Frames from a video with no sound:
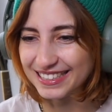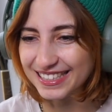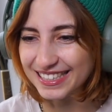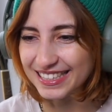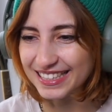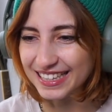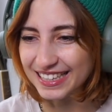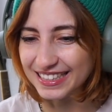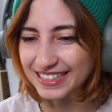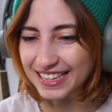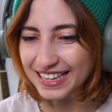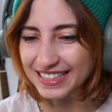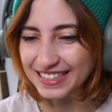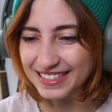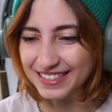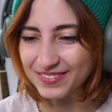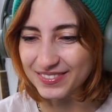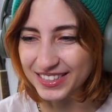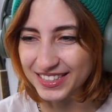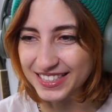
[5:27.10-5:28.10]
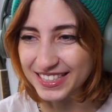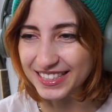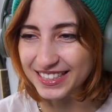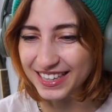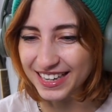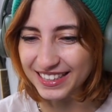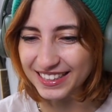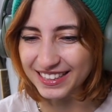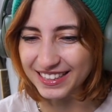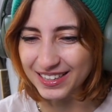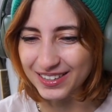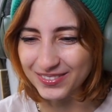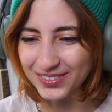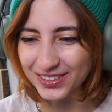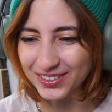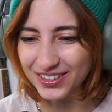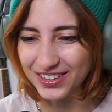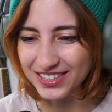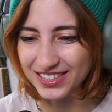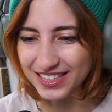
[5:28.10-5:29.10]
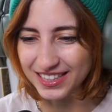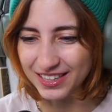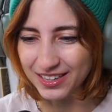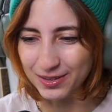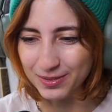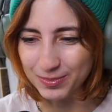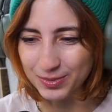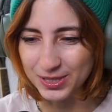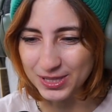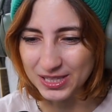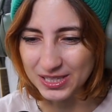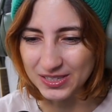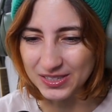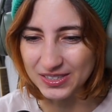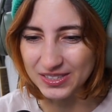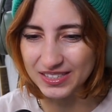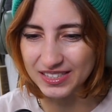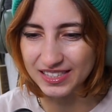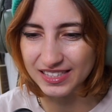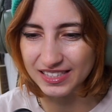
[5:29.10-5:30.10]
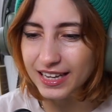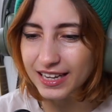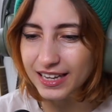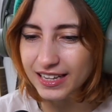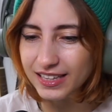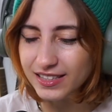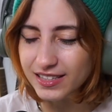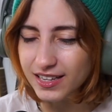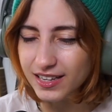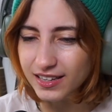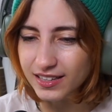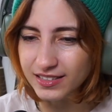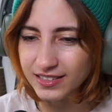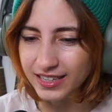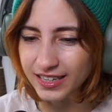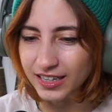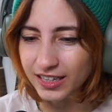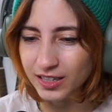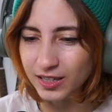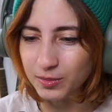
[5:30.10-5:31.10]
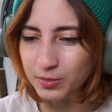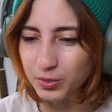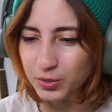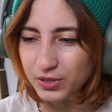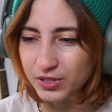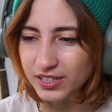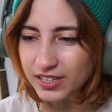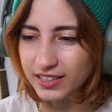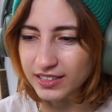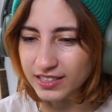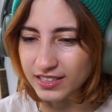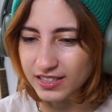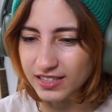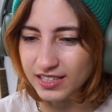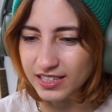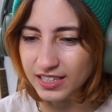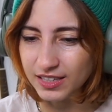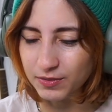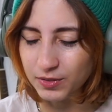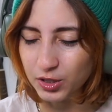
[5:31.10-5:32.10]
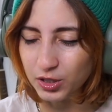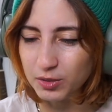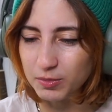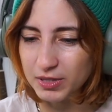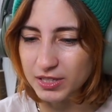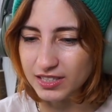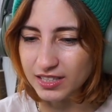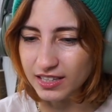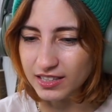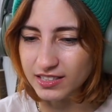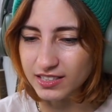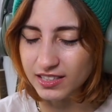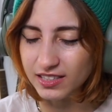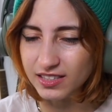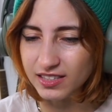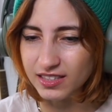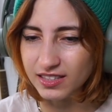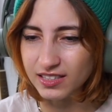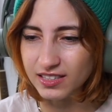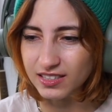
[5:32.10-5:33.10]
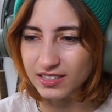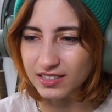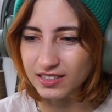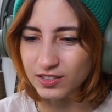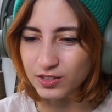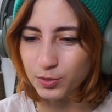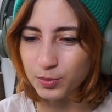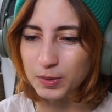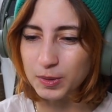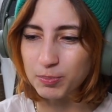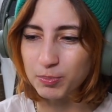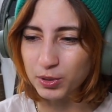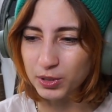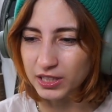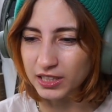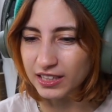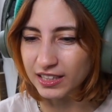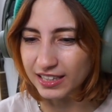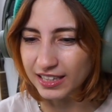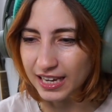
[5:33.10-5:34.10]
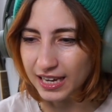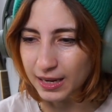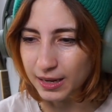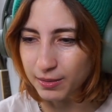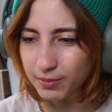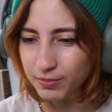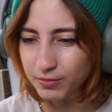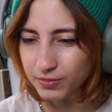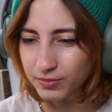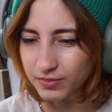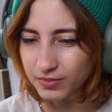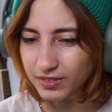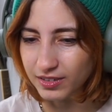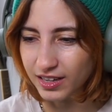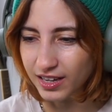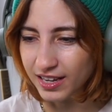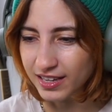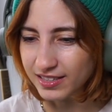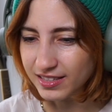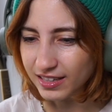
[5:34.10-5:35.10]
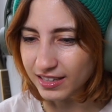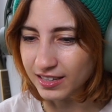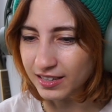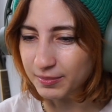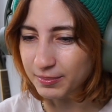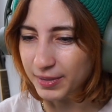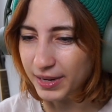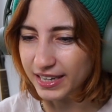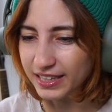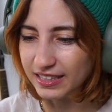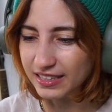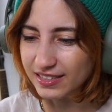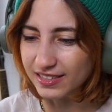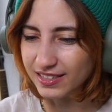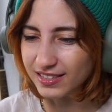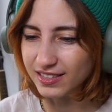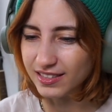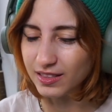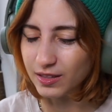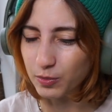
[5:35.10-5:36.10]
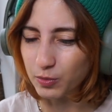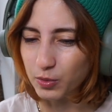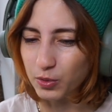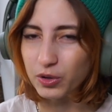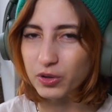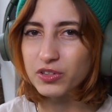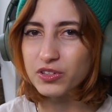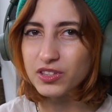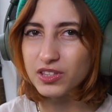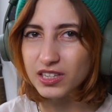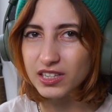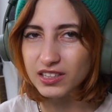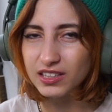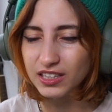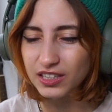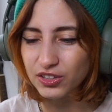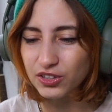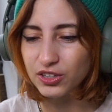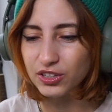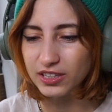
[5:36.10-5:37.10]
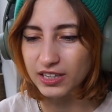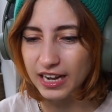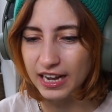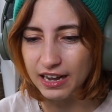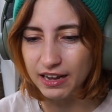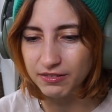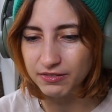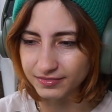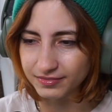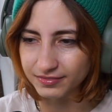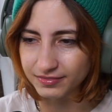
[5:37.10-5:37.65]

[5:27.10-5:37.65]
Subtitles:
it did kind of come across that they were prisoners. It's not a terrible sentencing. If they're going to be sentenced to be put in the game as like combatants, isn't the worst thing that you could have?